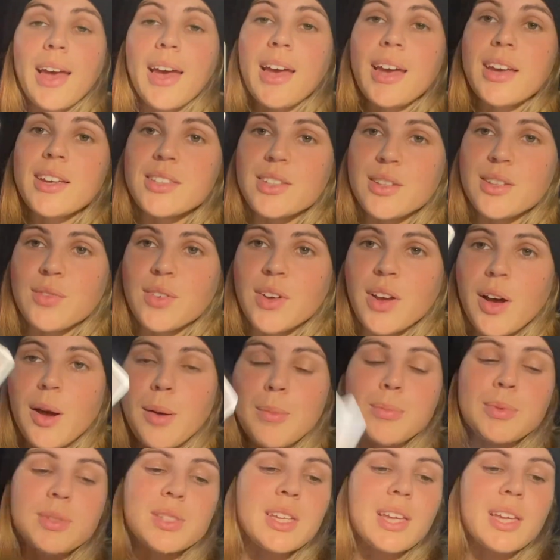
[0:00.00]
Ace of
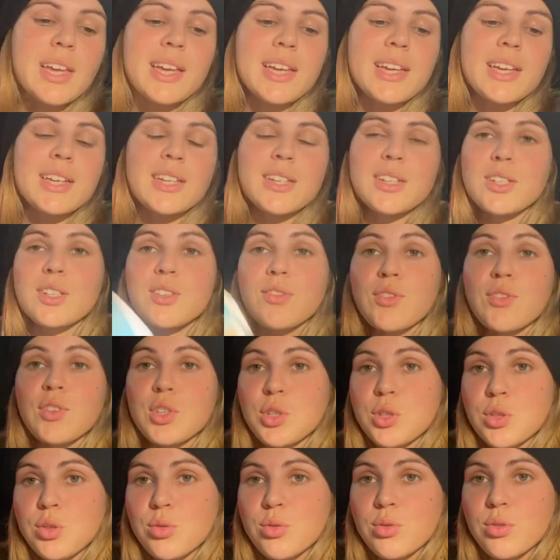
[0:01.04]
Cups, and the
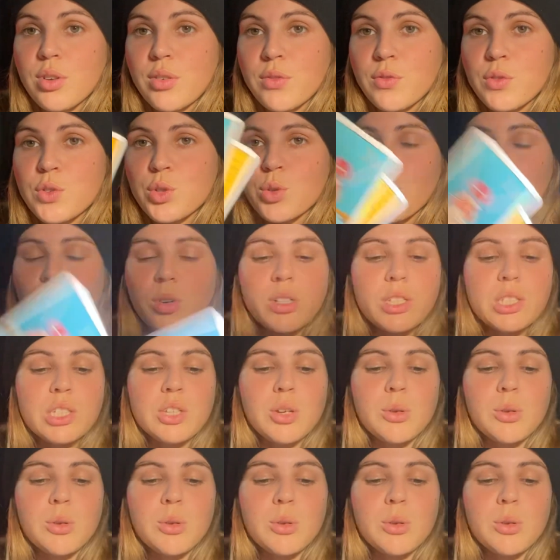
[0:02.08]
Two of Swords.